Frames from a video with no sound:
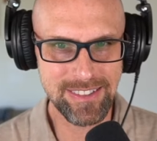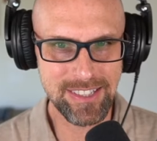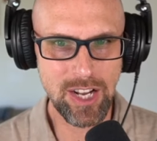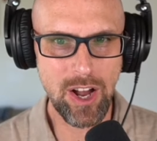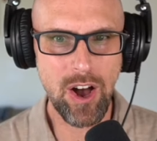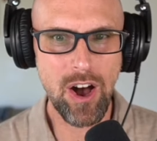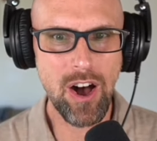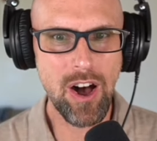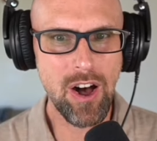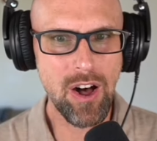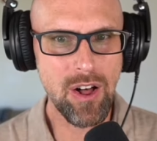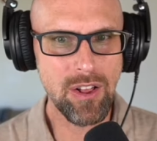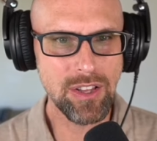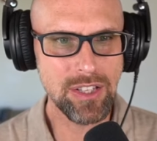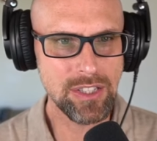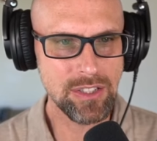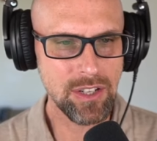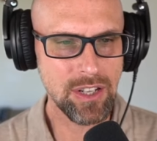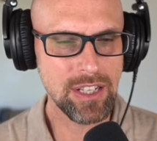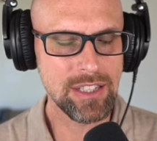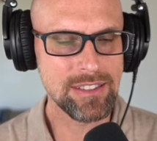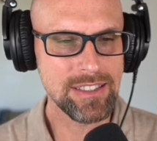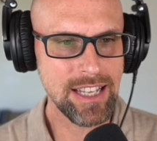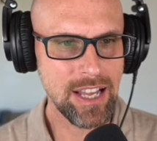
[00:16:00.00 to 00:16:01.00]
all
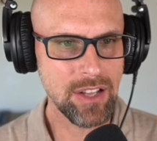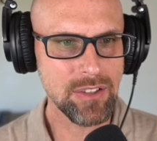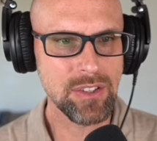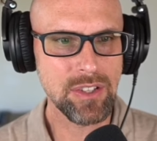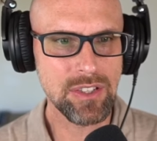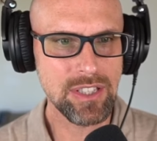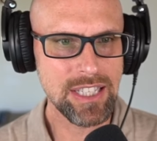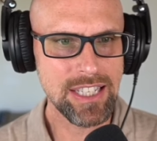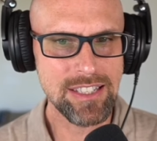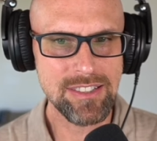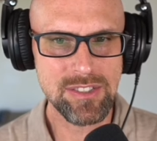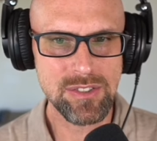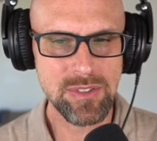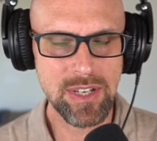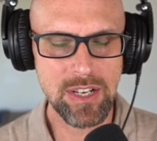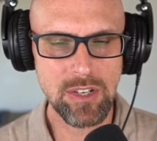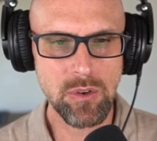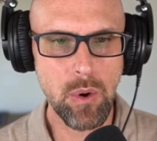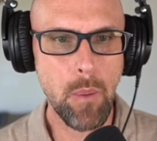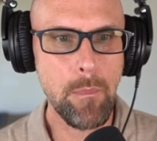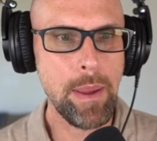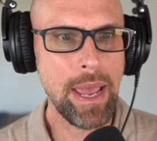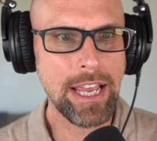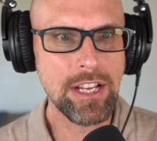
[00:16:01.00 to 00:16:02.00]
on down the list,
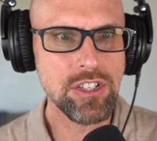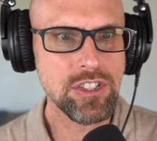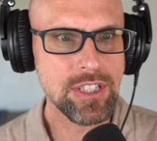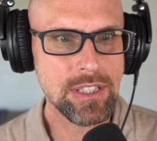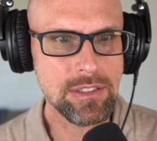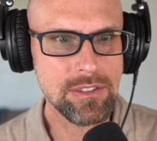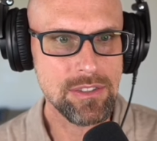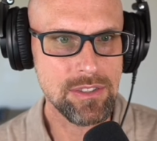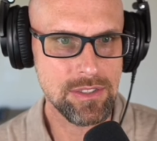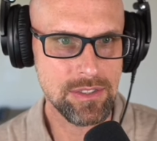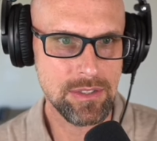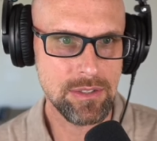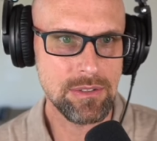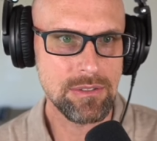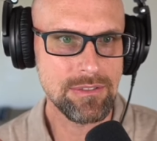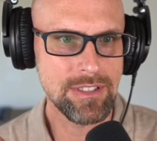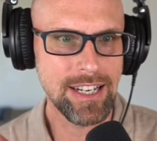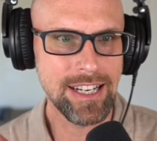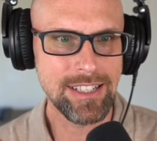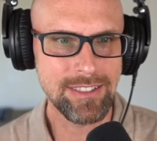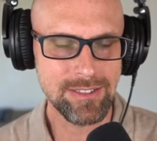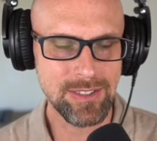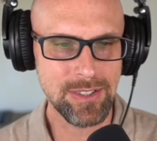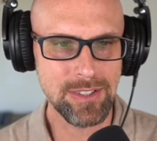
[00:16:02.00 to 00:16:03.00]
right? Patients,
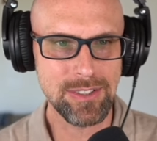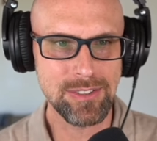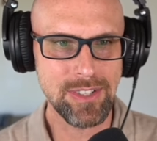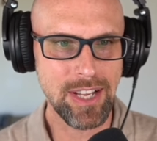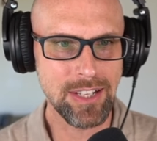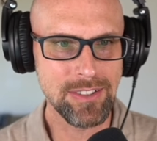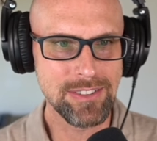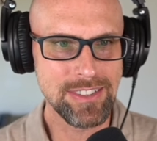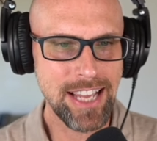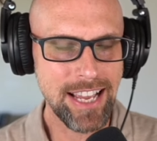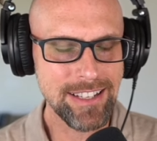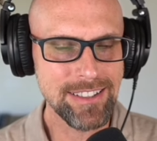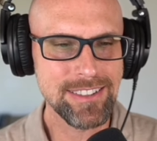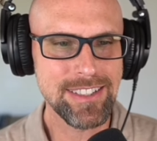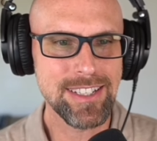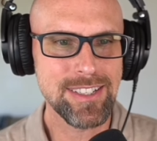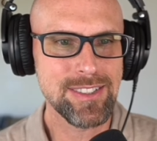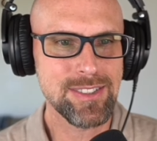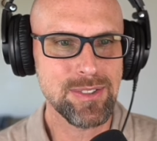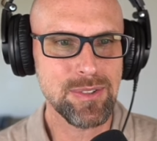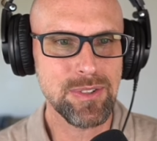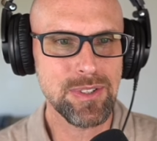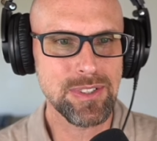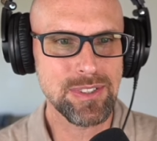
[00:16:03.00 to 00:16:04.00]
right? So a
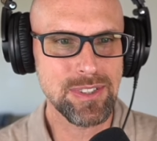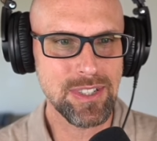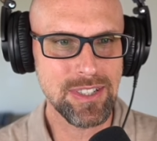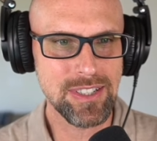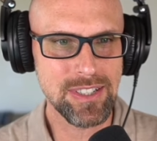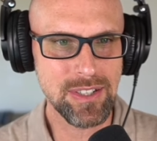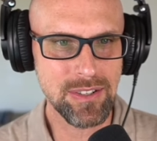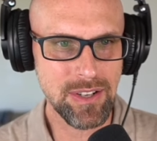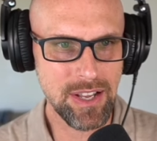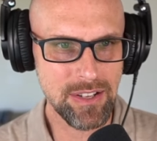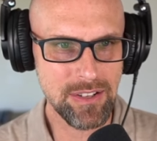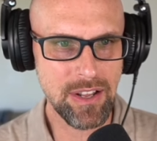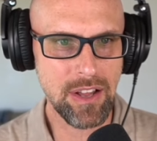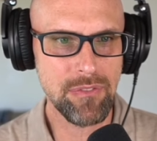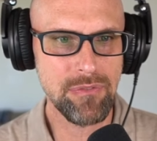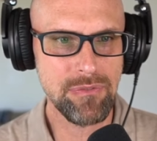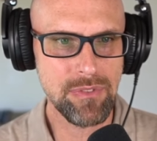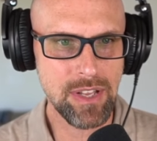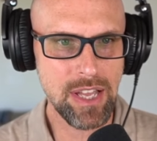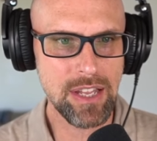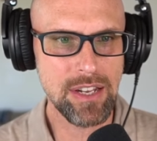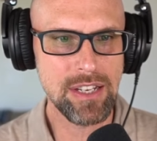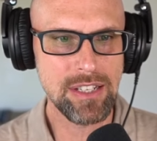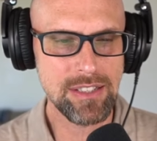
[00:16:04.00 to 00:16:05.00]
dentist or
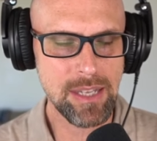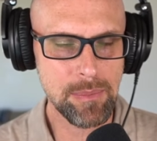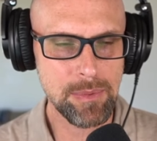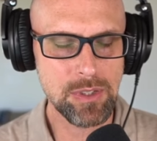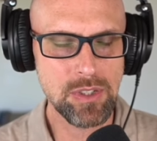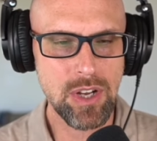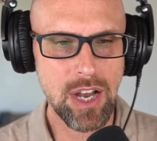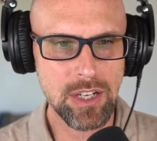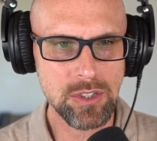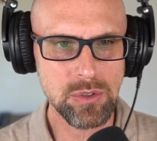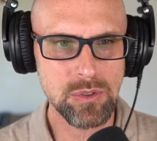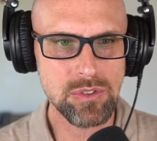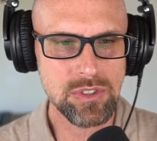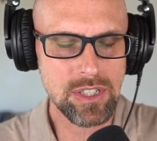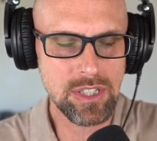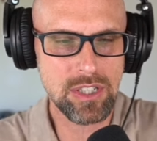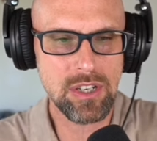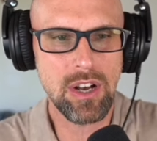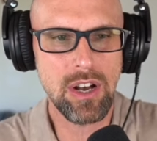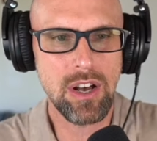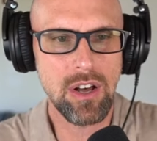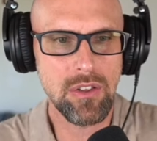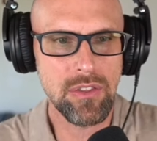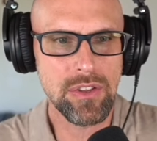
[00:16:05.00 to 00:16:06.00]
any type of doctor is going
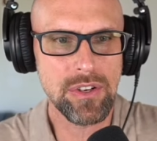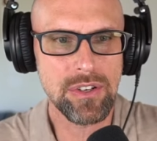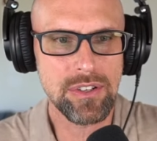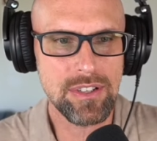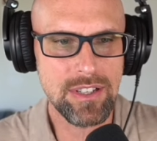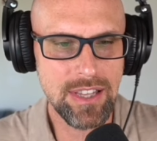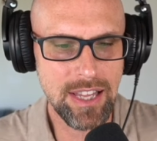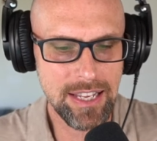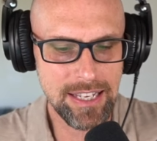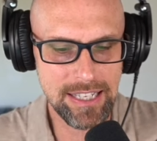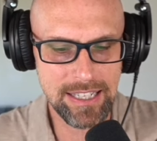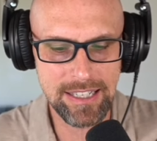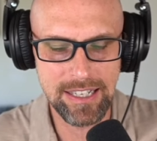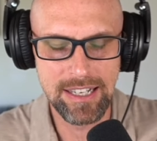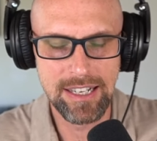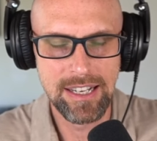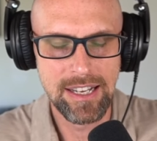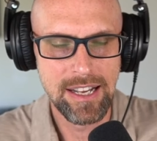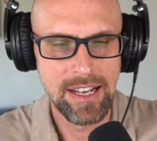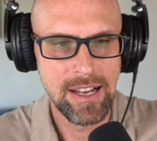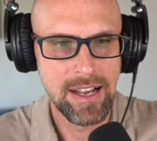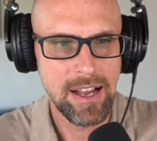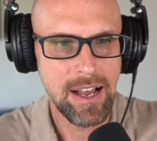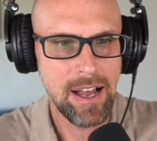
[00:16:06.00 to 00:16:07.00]
to call their client
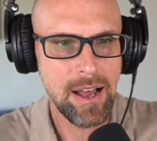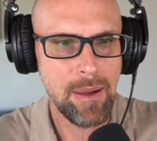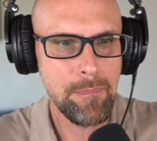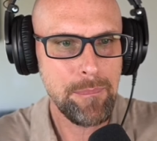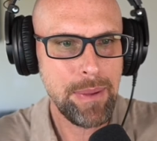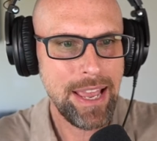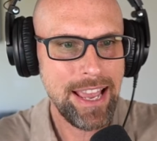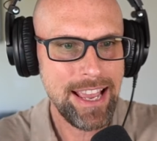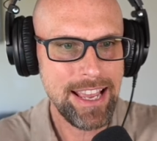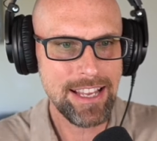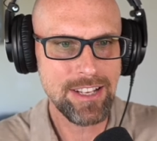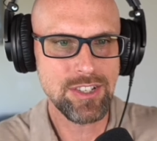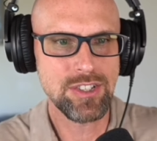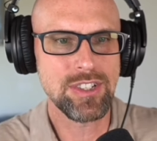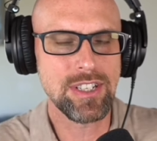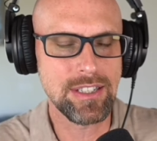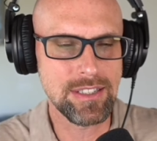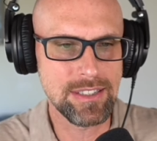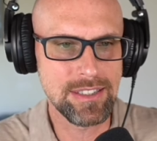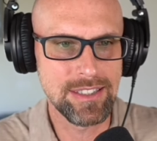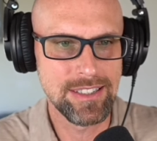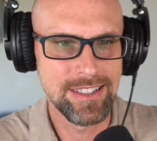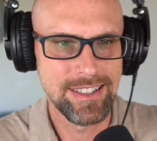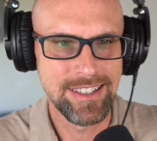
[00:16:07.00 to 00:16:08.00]
a
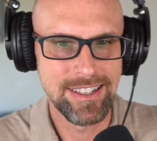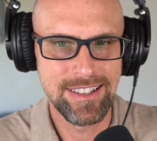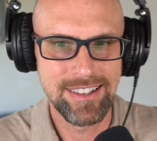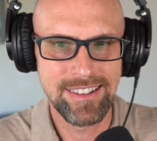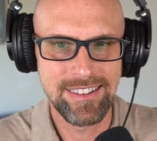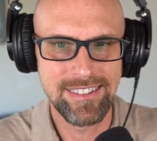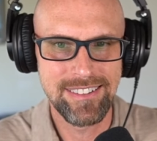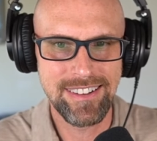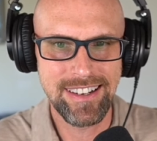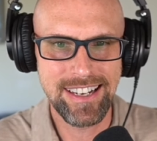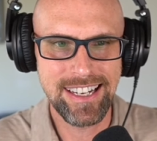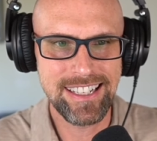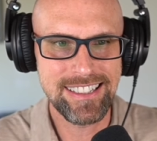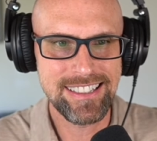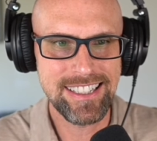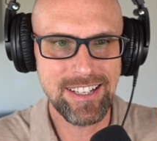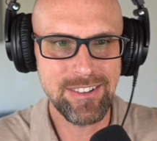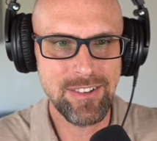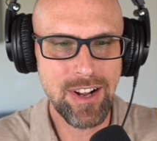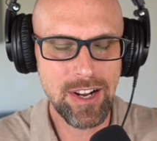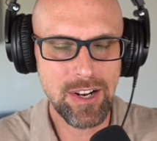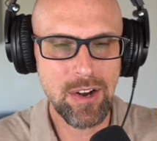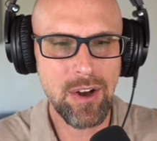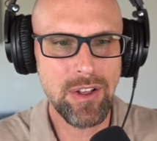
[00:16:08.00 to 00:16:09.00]
patient, right? They're
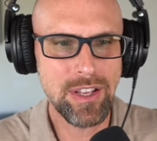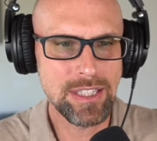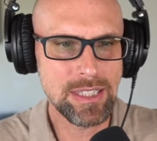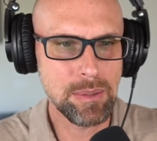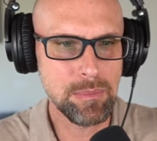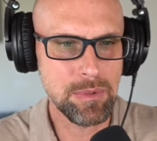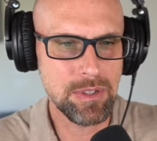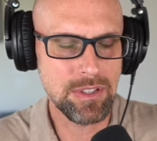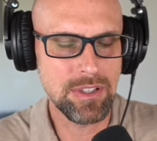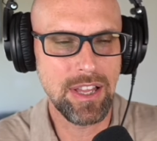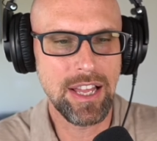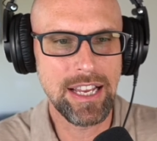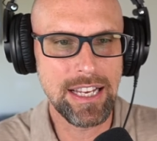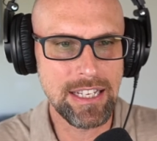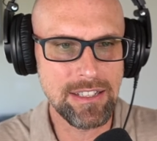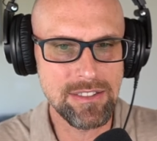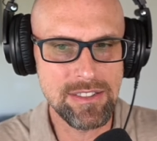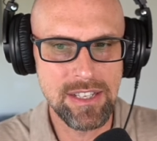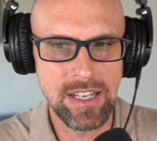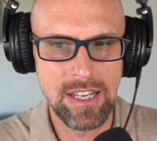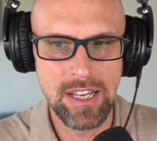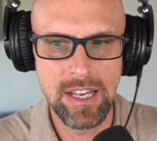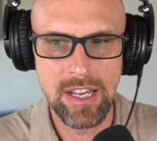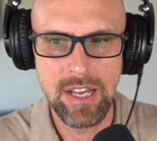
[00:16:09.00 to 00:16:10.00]
not calling them
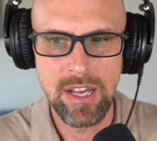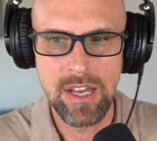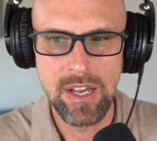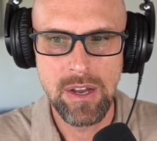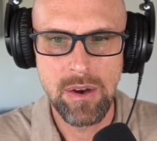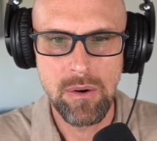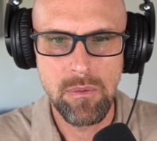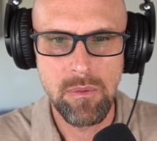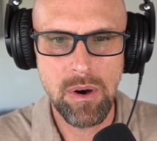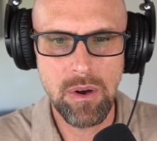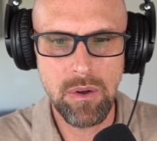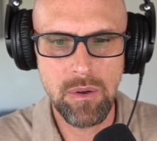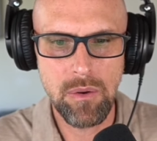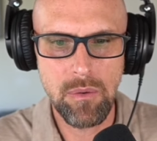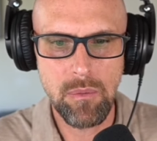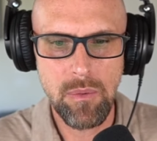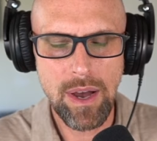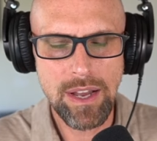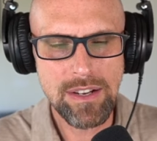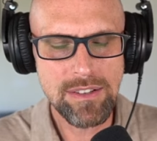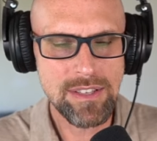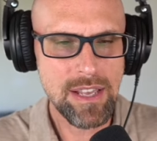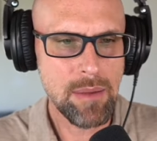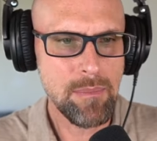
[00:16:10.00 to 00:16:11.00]
clients. Well,
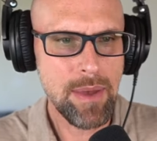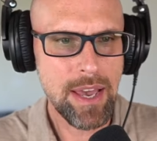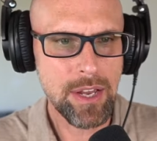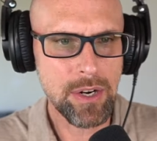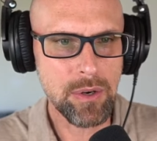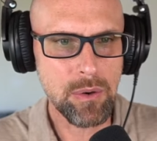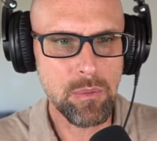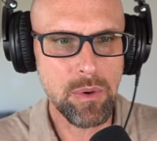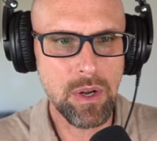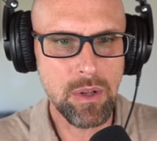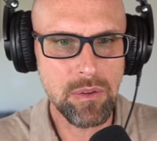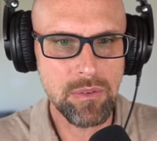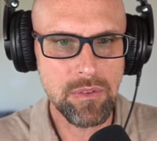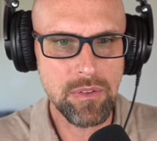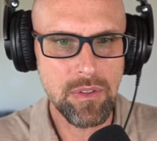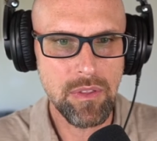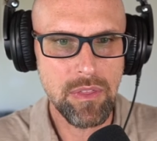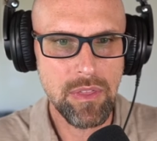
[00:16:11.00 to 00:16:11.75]
why does that matter? Well,